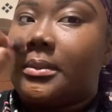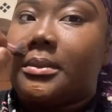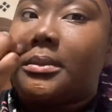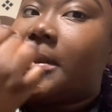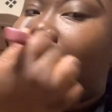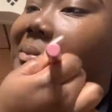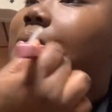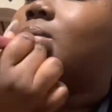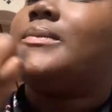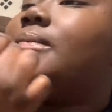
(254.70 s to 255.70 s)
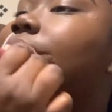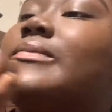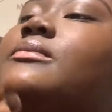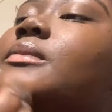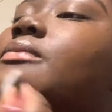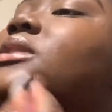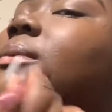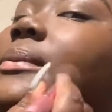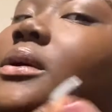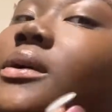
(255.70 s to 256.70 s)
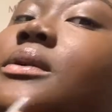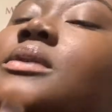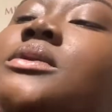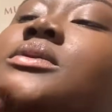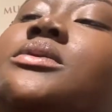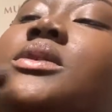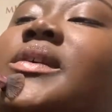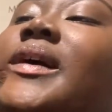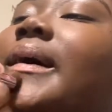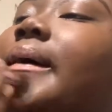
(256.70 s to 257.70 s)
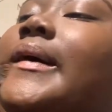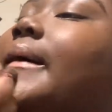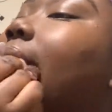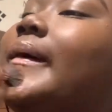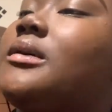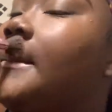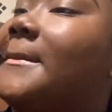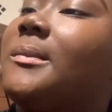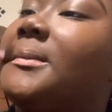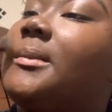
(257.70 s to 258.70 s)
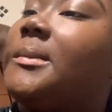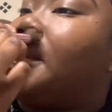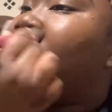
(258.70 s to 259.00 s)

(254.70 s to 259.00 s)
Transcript: properly and thoroughly. So you'll see me do that quite a few times here.